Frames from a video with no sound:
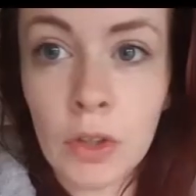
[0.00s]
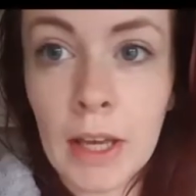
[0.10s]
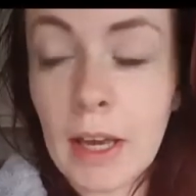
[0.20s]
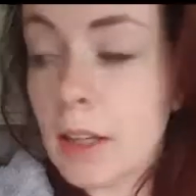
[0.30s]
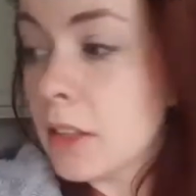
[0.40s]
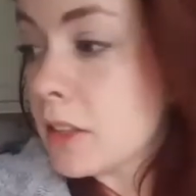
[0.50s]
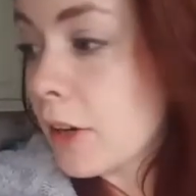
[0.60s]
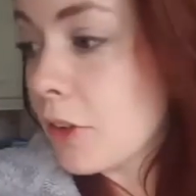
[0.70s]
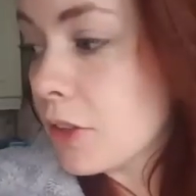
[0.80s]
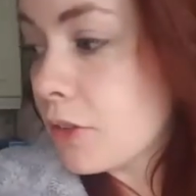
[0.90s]
yeah, I need to
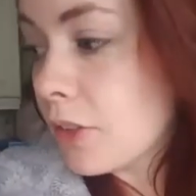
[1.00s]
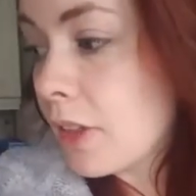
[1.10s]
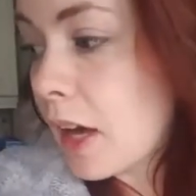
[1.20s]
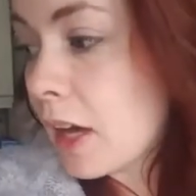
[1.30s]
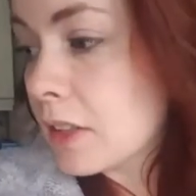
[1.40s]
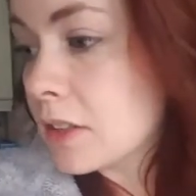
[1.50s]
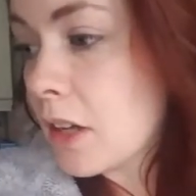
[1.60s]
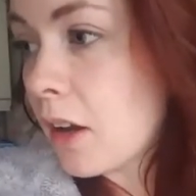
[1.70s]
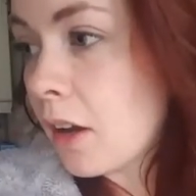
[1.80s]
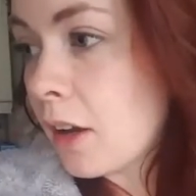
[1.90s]
get ready for that.
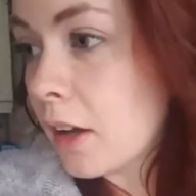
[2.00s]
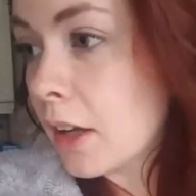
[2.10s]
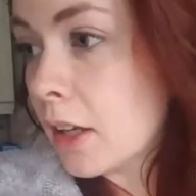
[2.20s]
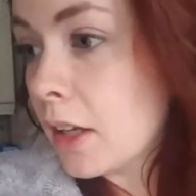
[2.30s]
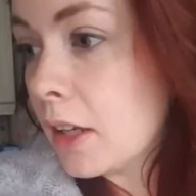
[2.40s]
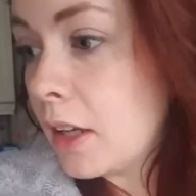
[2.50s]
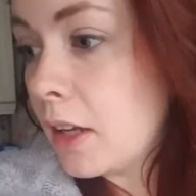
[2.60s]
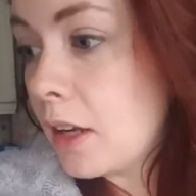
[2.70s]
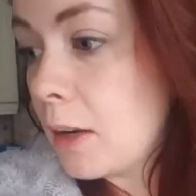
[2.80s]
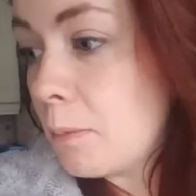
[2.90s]

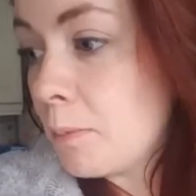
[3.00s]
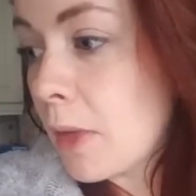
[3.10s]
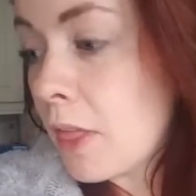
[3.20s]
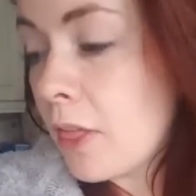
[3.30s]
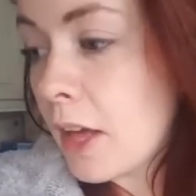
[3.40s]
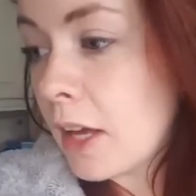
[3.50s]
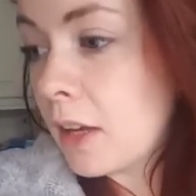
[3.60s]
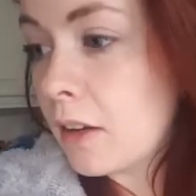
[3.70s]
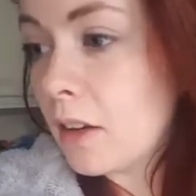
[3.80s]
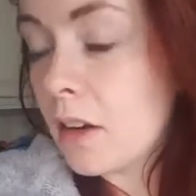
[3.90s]
I'm
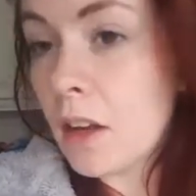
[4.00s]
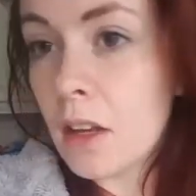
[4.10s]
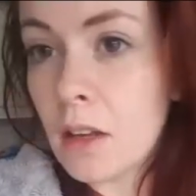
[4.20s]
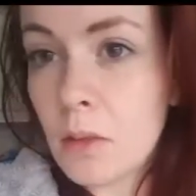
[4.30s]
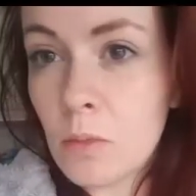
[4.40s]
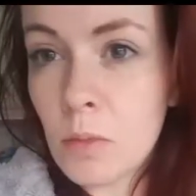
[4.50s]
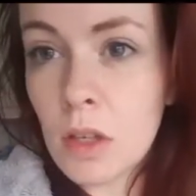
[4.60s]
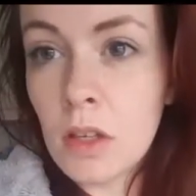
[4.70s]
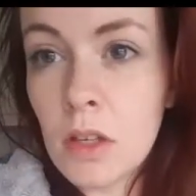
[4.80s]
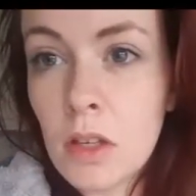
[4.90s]
then
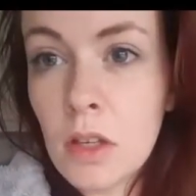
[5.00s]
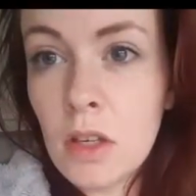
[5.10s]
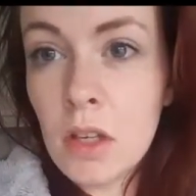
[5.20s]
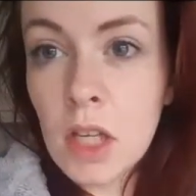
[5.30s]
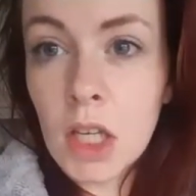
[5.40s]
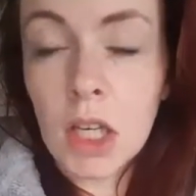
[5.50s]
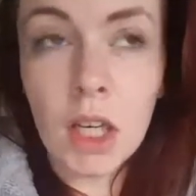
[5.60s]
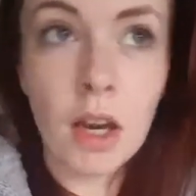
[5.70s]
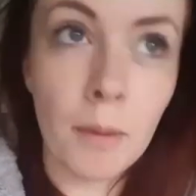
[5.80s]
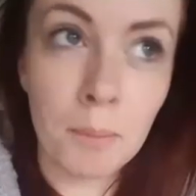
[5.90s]

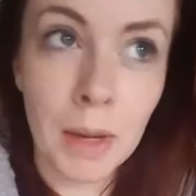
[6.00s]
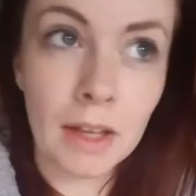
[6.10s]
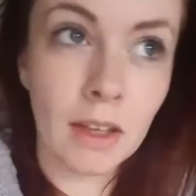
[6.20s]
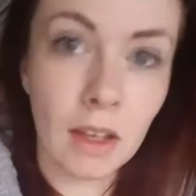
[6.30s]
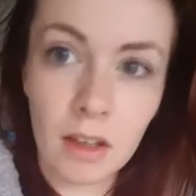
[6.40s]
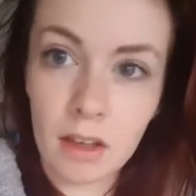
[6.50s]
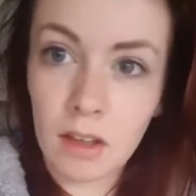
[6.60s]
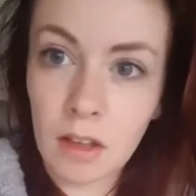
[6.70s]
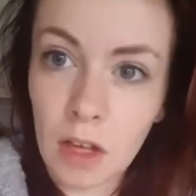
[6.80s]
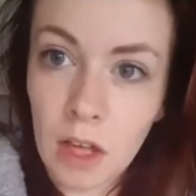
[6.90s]
gonna come back
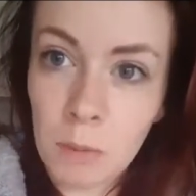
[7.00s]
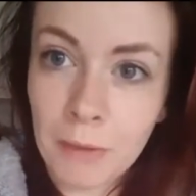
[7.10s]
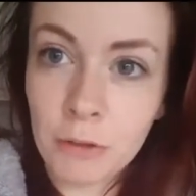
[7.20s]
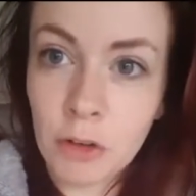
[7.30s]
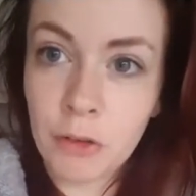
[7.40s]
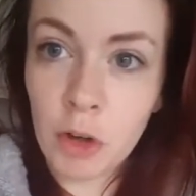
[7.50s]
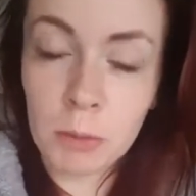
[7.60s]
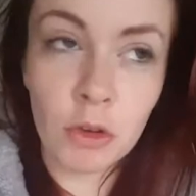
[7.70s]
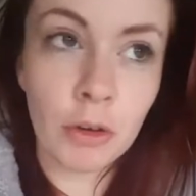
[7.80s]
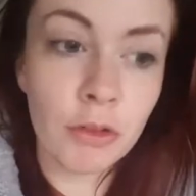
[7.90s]
here after I've
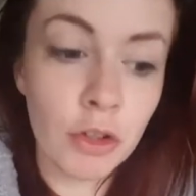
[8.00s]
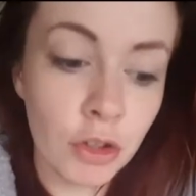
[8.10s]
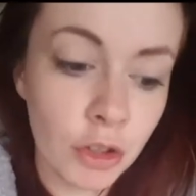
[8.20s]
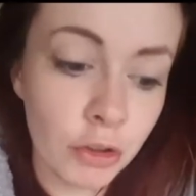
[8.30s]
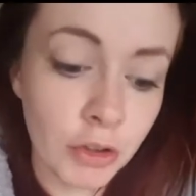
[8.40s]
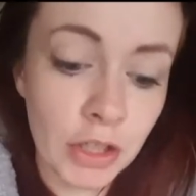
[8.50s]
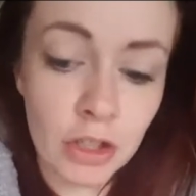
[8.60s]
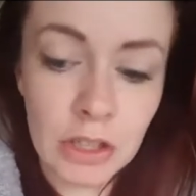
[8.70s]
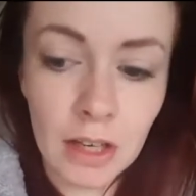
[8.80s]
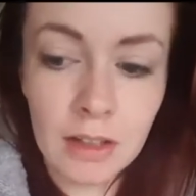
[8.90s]
dropped her off to nursery and
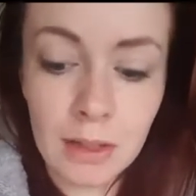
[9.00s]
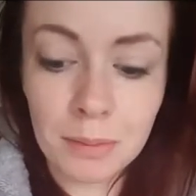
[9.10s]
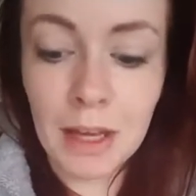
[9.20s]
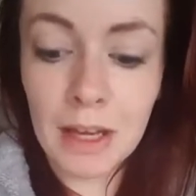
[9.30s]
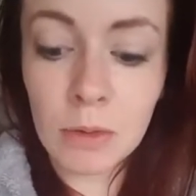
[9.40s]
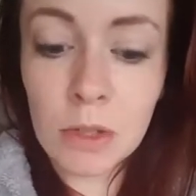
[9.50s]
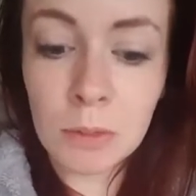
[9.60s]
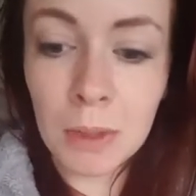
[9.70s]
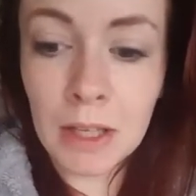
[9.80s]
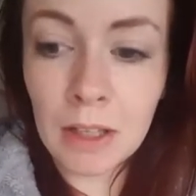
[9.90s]
just tidy up the house a
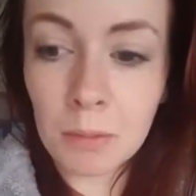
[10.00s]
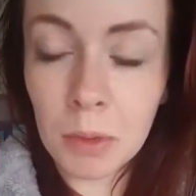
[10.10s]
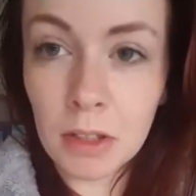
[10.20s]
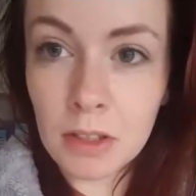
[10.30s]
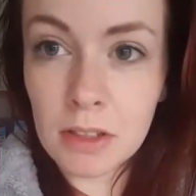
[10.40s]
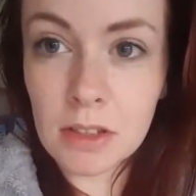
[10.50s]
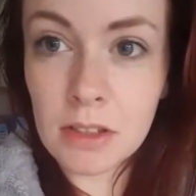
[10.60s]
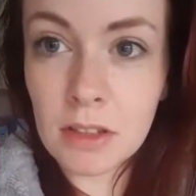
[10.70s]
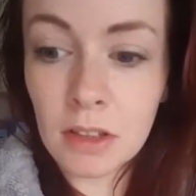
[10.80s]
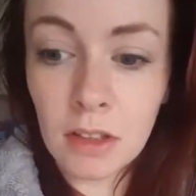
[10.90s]
bit,
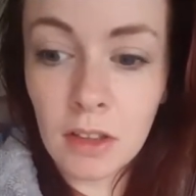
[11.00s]
because